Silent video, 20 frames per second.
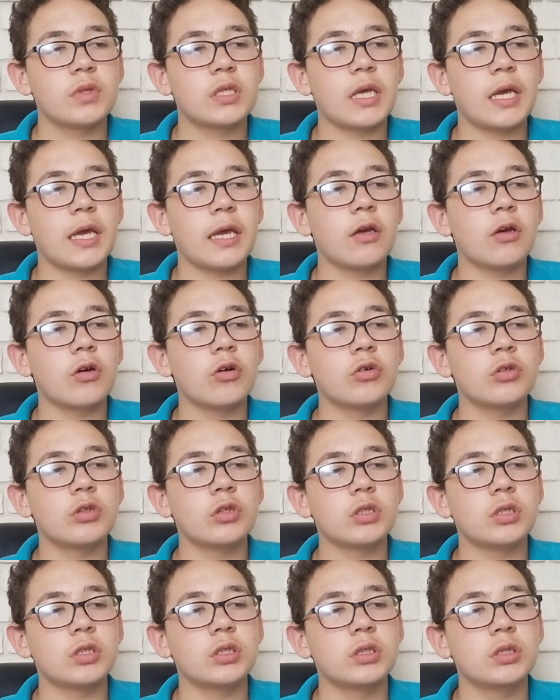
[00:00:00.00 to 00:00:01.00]
back
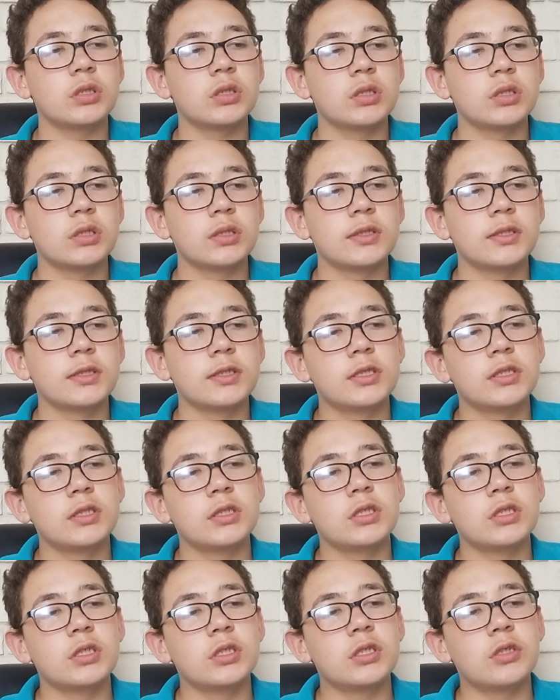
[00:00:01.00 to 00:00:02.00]
on
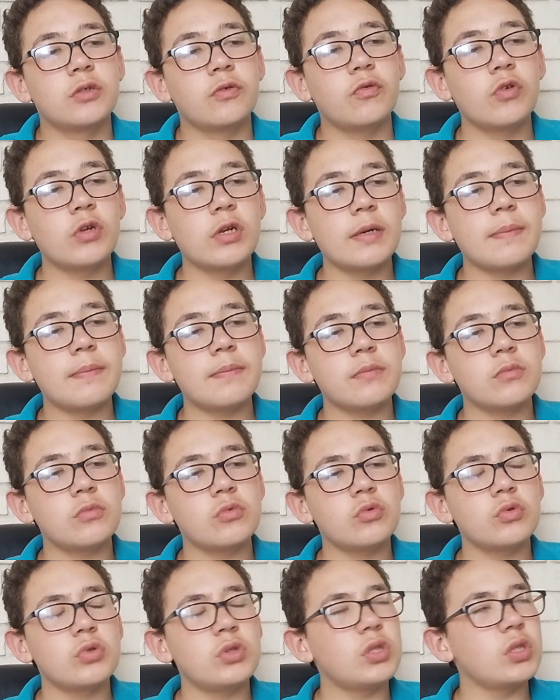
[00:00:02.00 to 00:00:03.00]
Fulham.
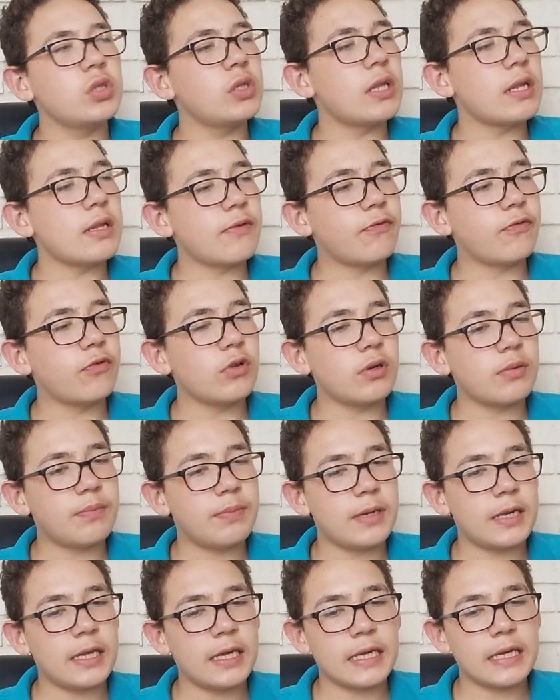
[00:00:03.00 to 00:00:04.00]
What did Fulham
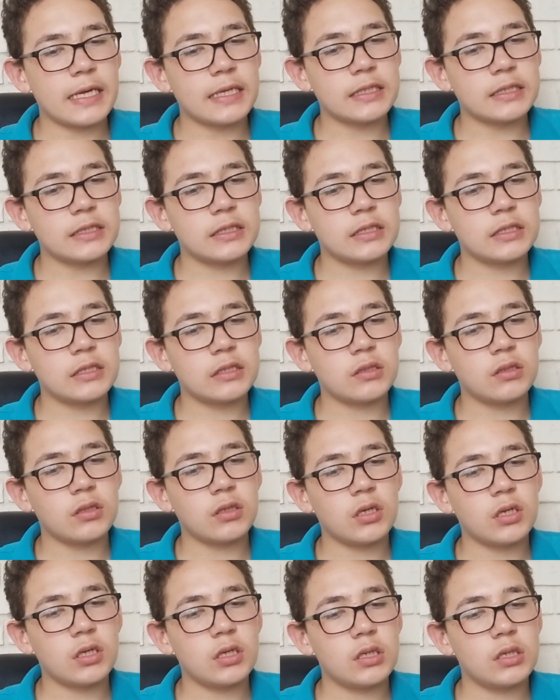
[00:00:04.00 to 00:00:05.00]
play against?
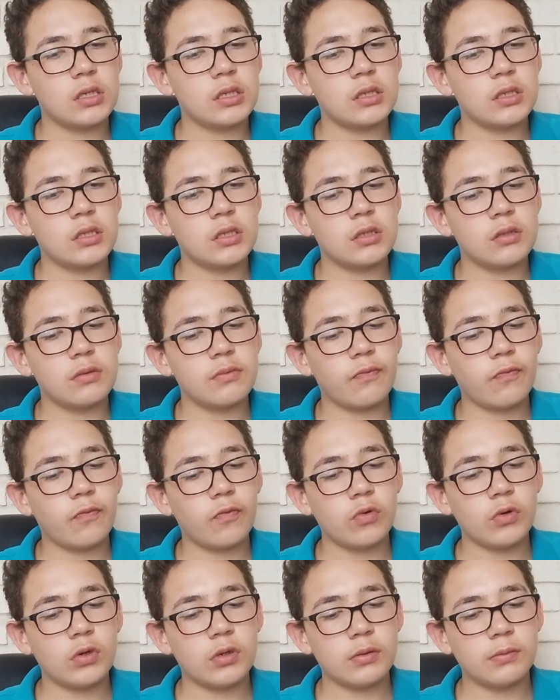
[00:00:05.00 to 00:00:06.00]

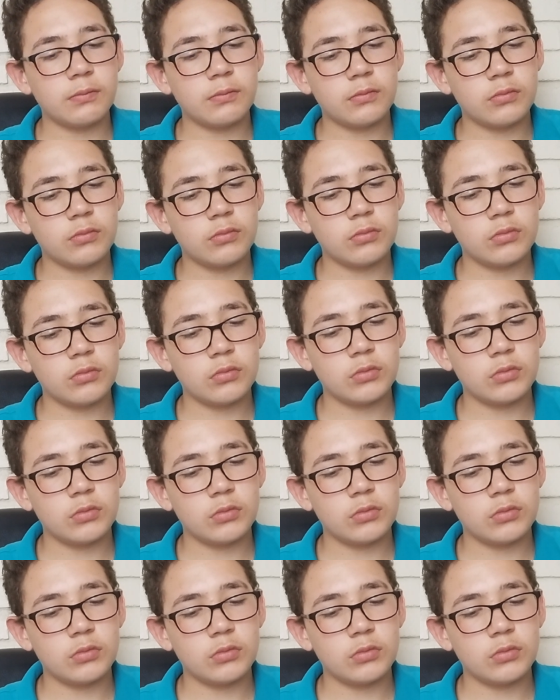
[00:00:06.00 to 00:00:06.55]
Fulham